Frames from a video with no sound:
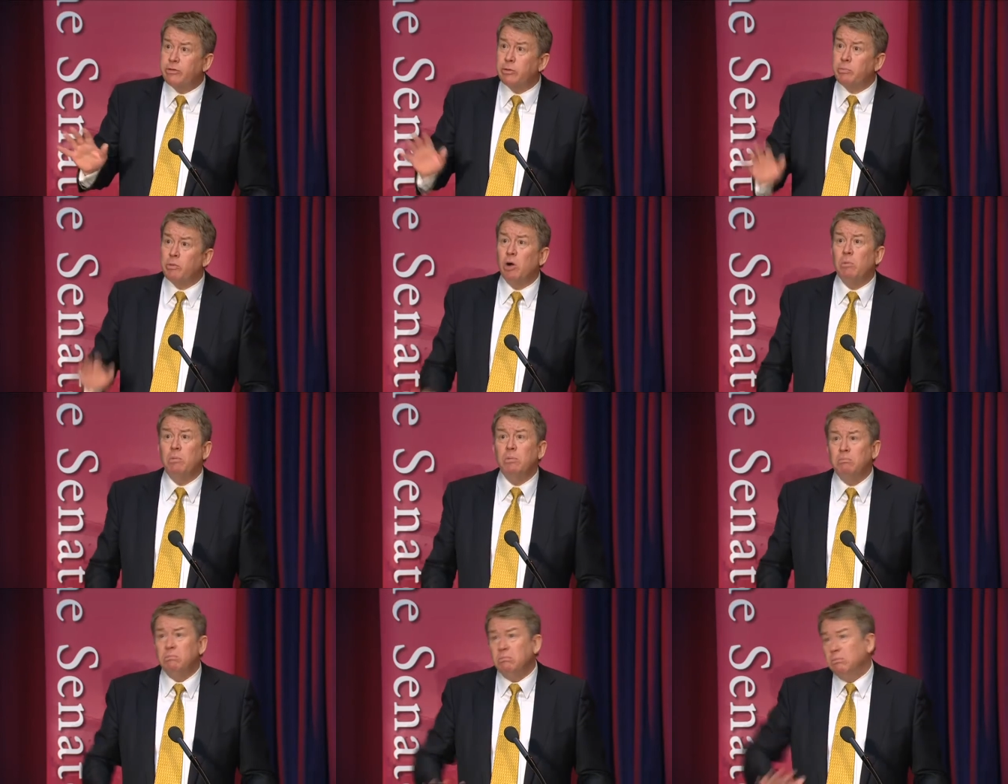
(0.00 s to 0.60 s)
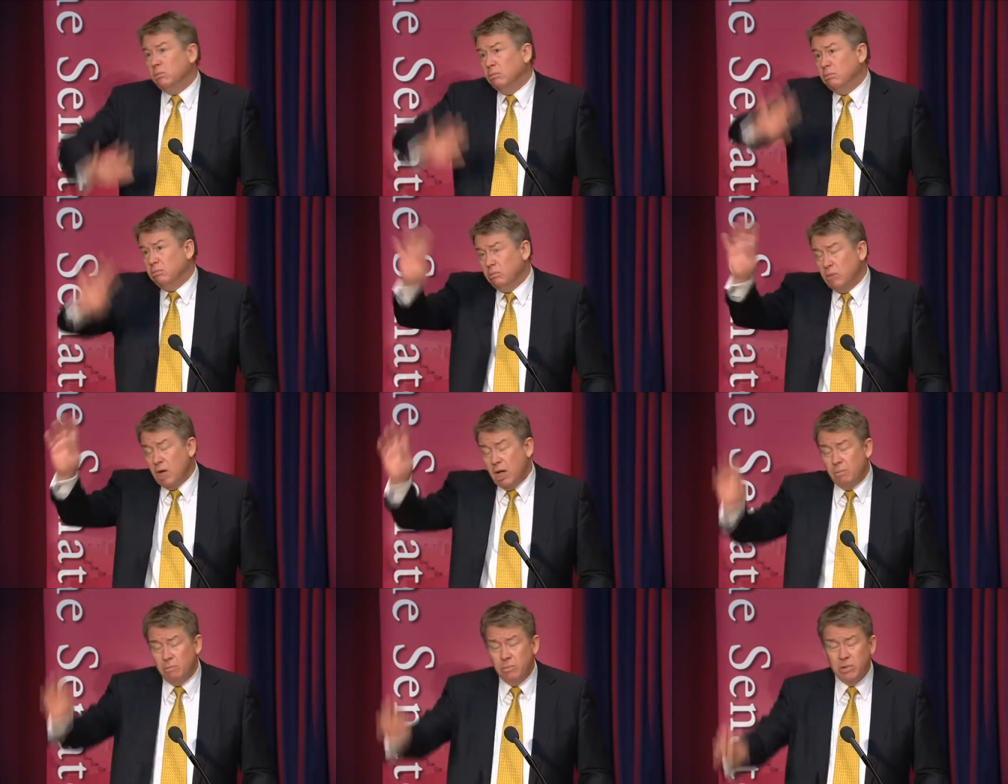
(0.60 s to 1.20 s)
a problem,
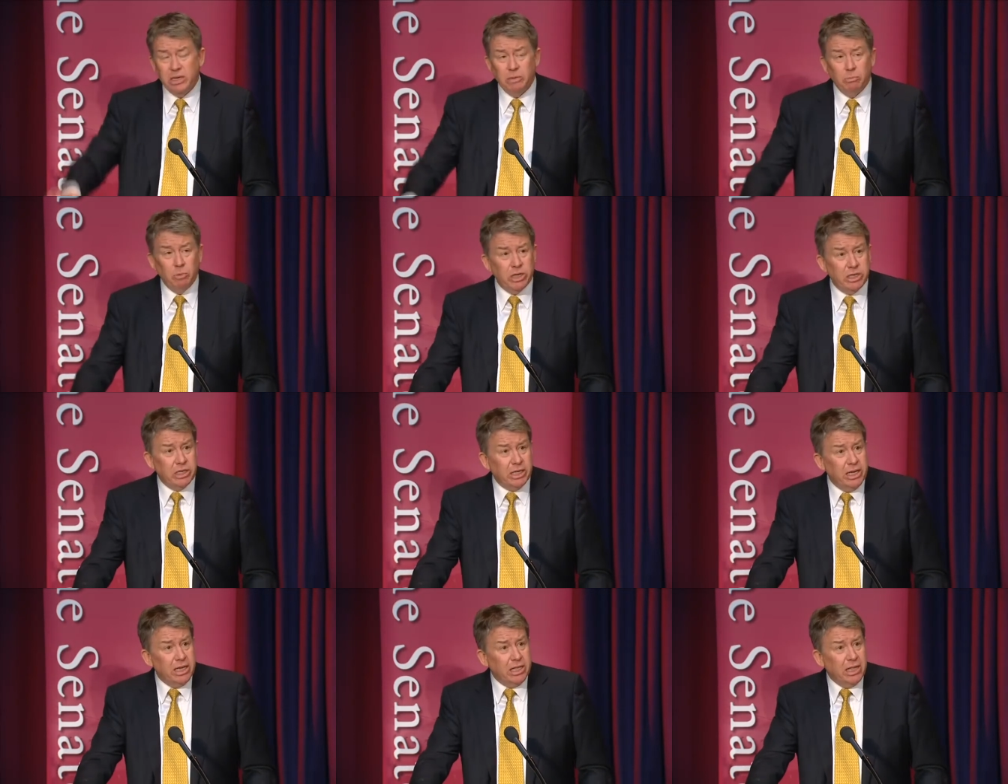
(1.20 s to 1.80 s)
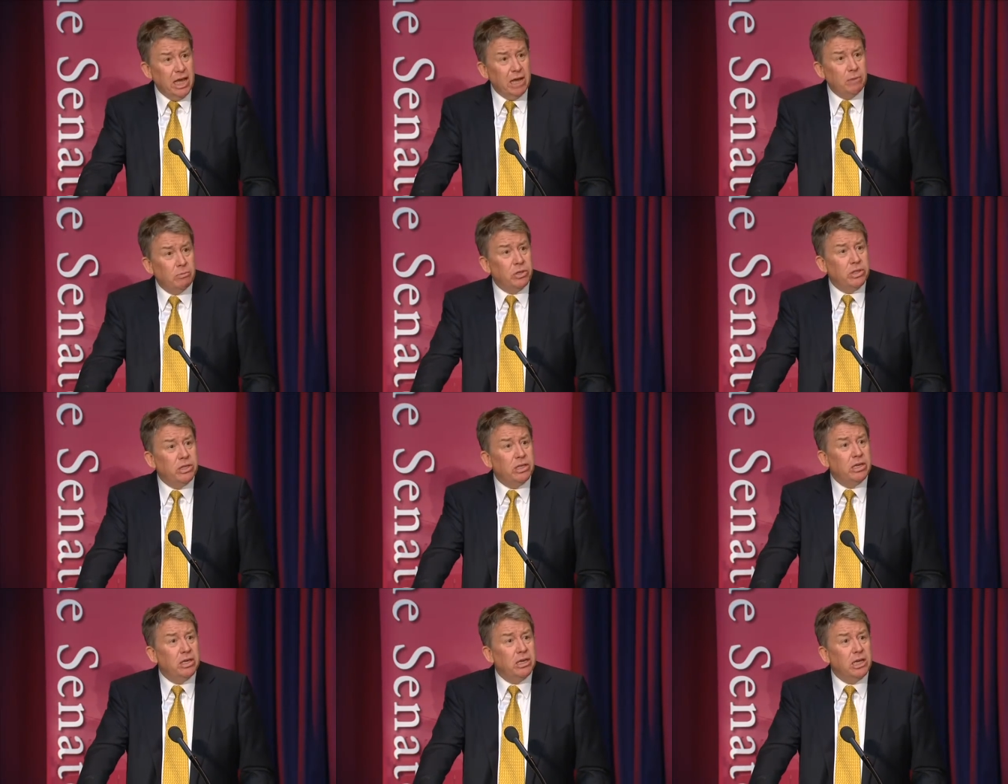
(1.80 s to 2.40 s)
and we, we're seeing that with
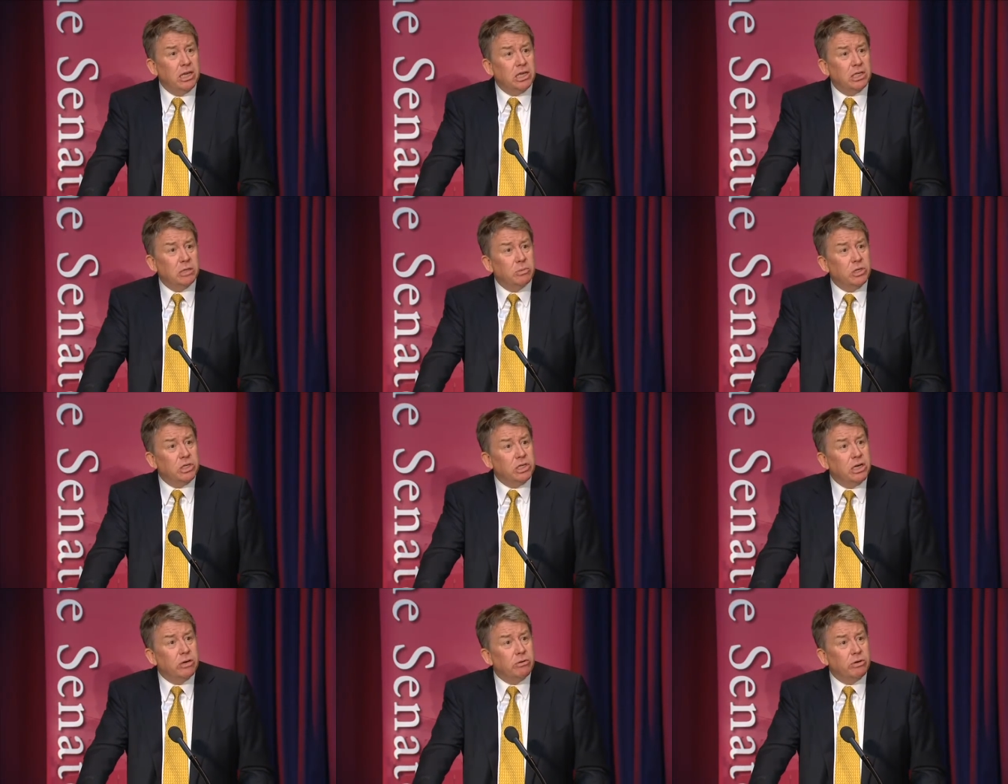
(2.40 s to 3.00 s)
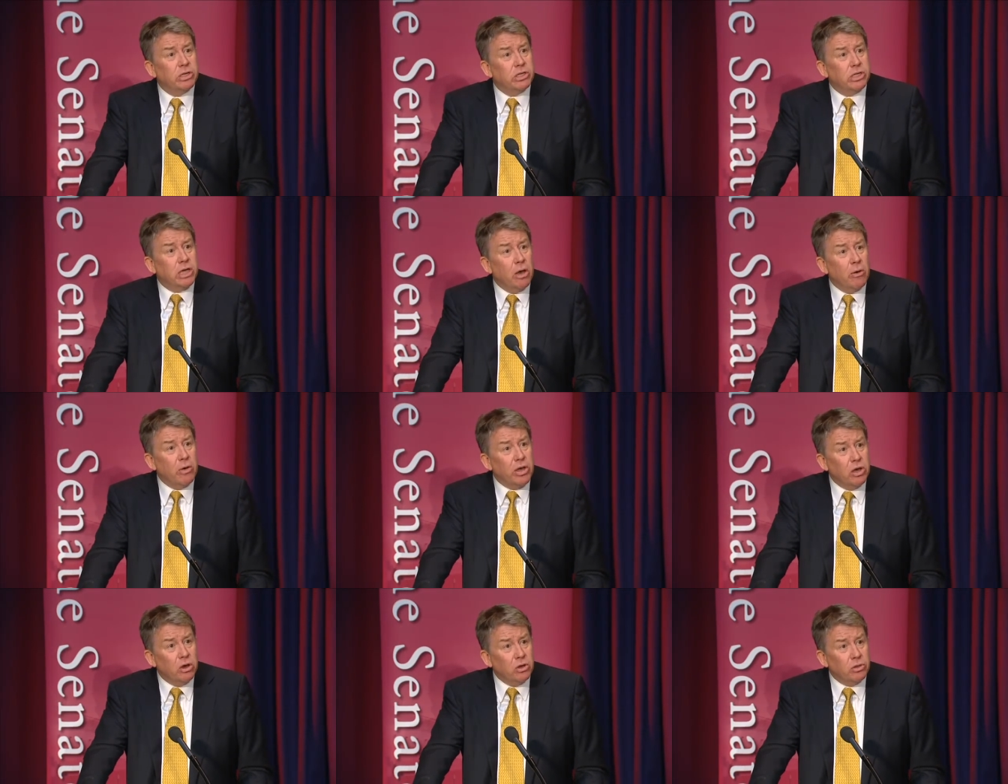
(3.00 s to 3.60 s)
the estimates hearings
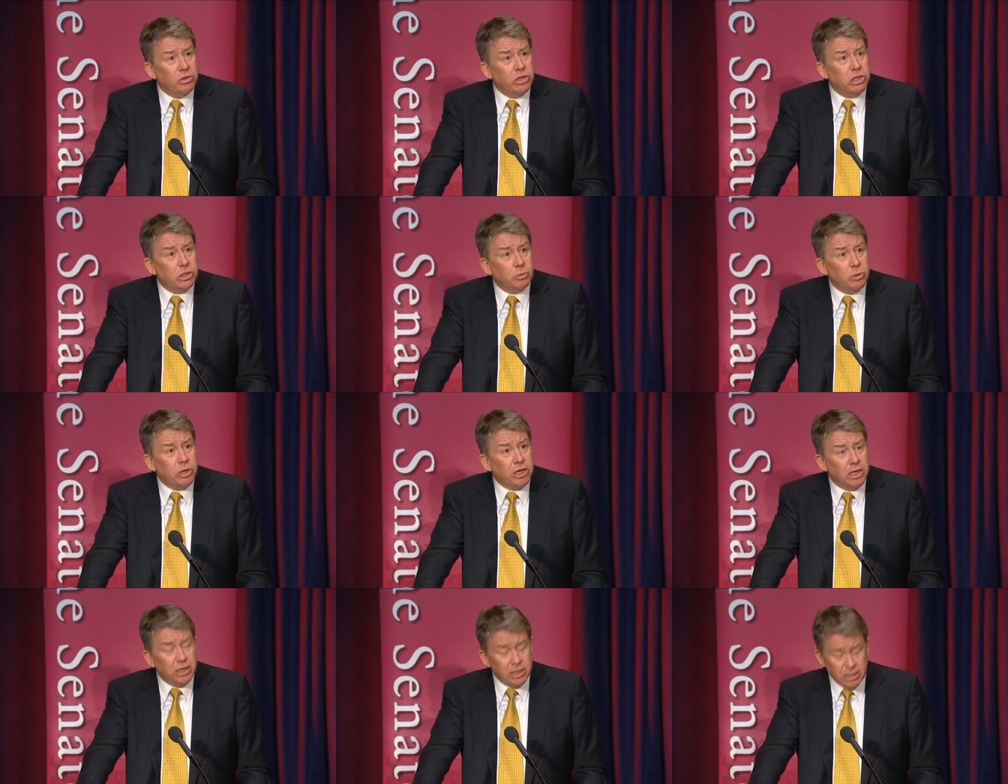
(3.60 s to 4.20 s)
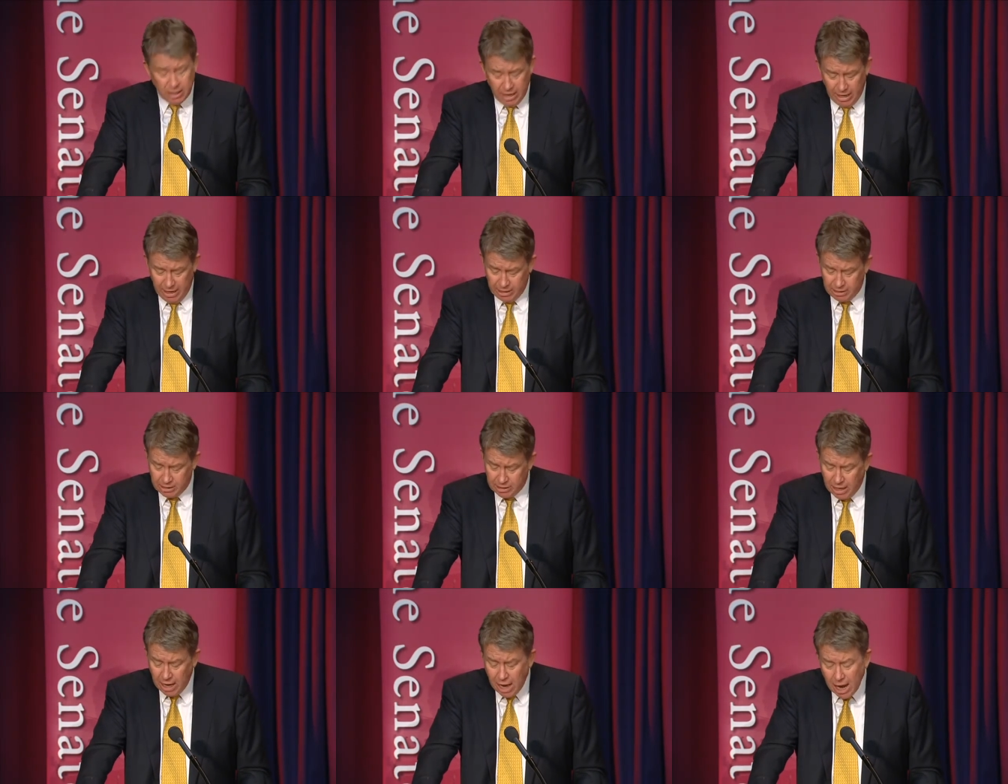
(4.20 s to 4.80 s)
going on this week and
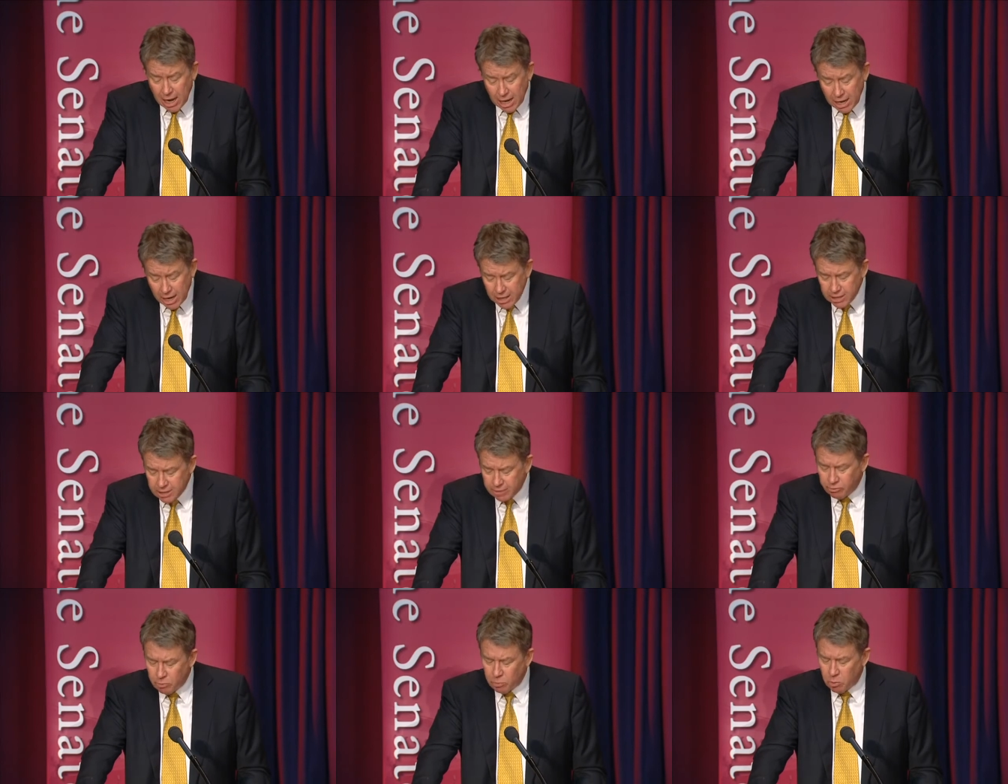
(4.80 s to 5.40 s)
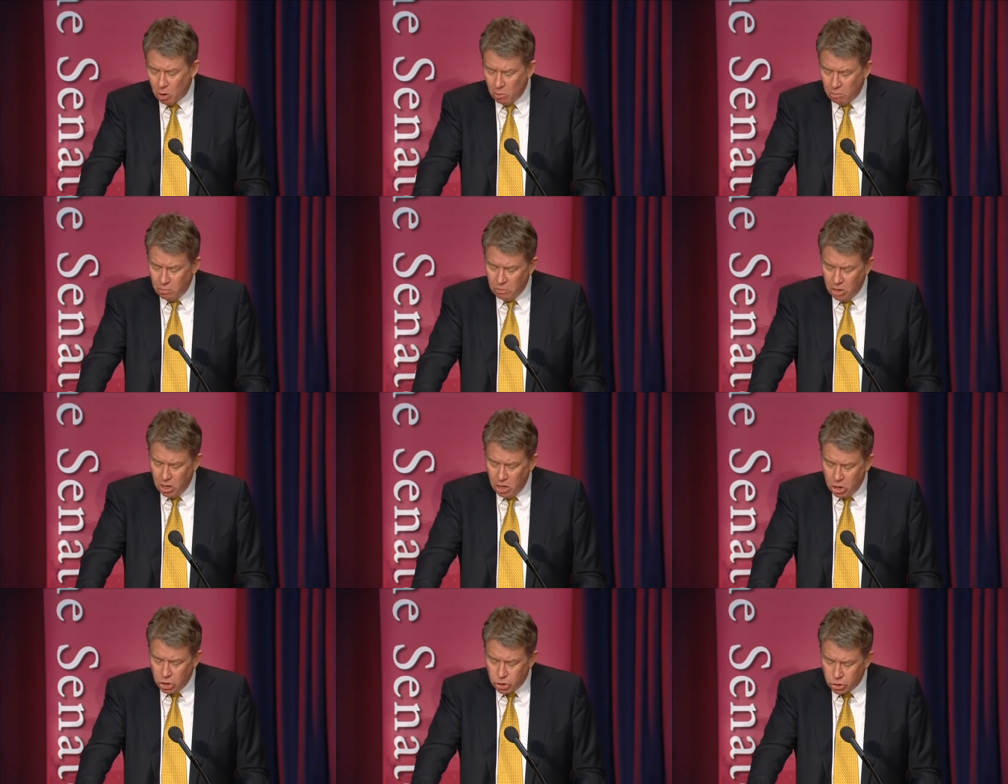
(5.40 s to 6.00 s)
next, less of a problem
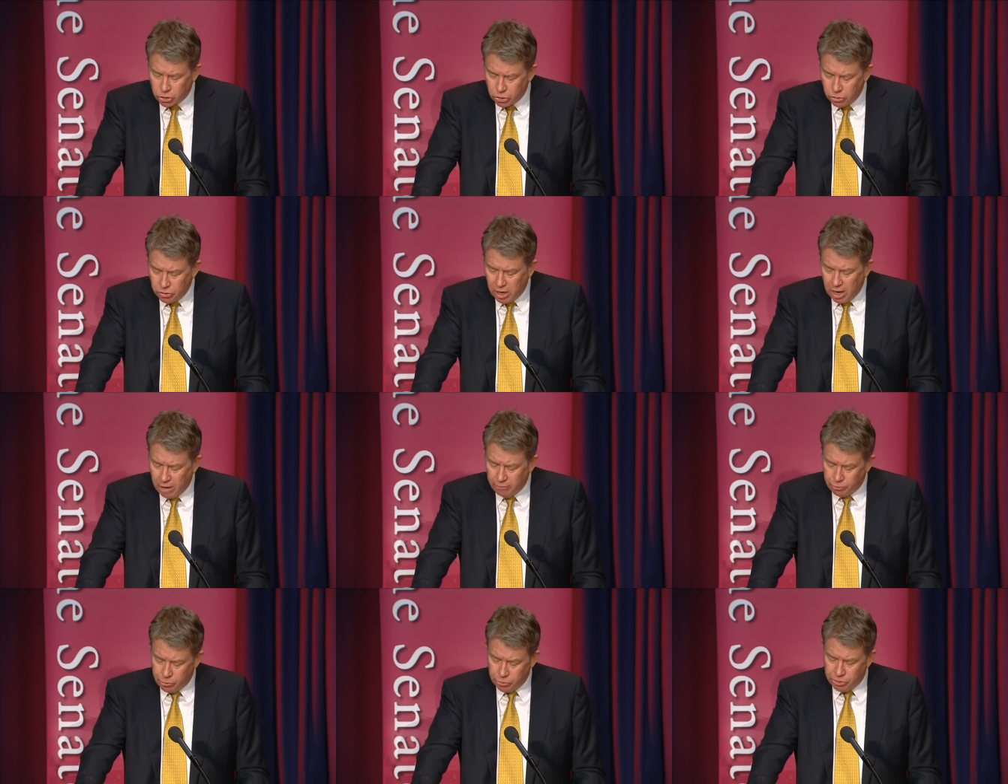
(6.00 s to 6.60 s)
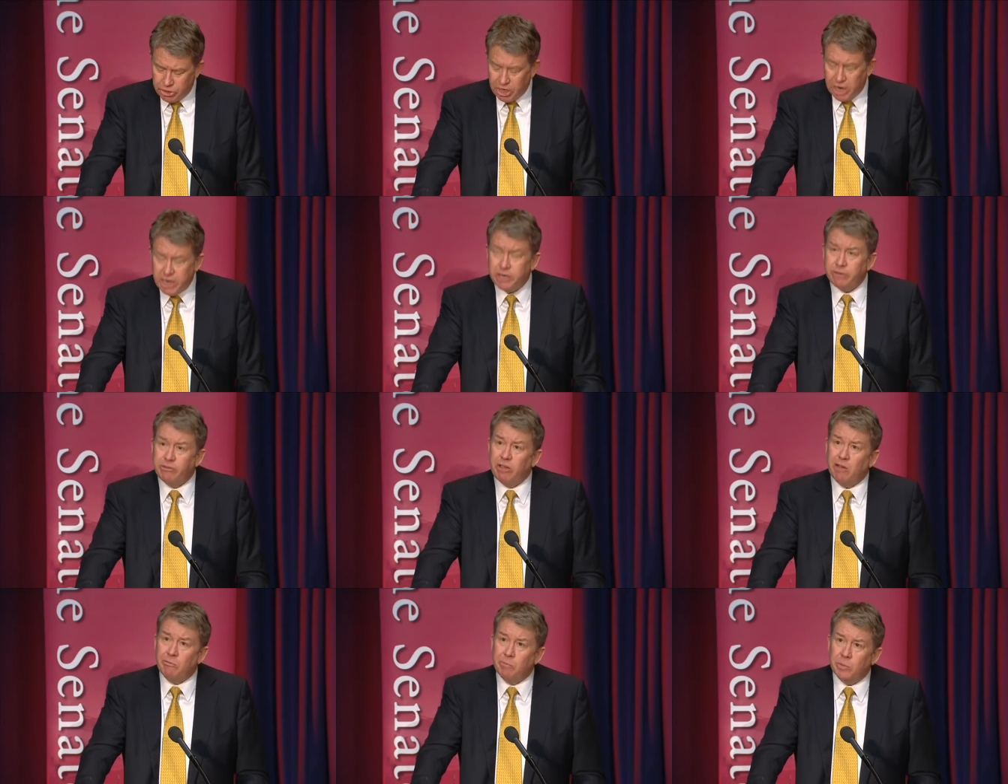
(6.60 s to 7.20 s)
soon after a change
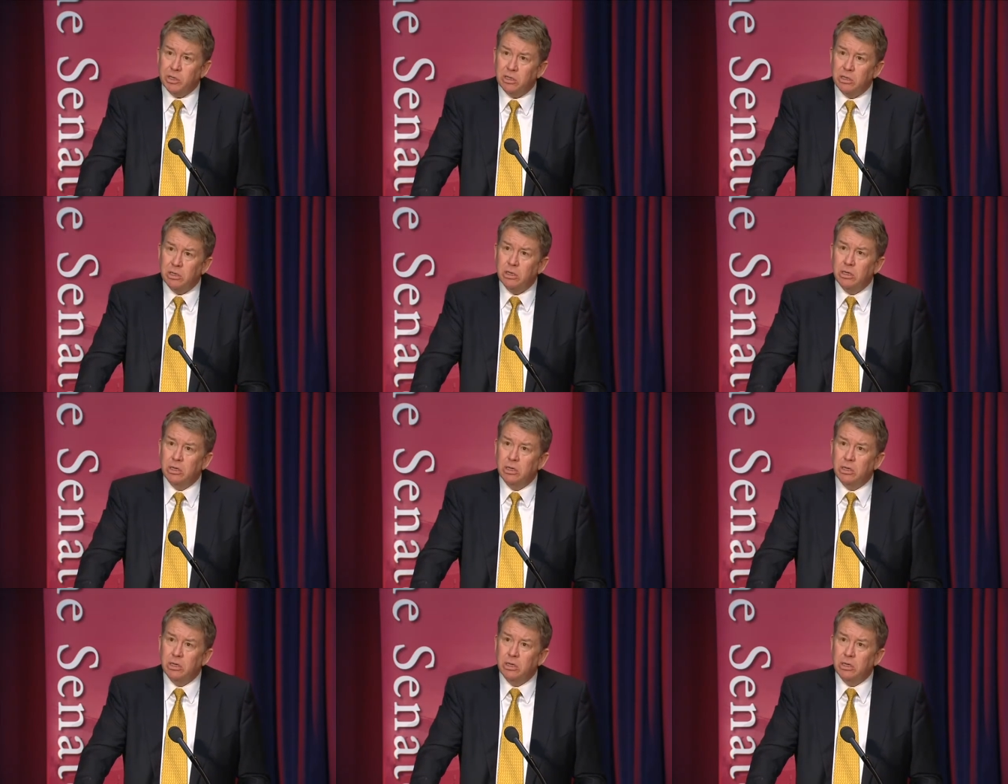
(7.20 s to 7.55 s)
of government.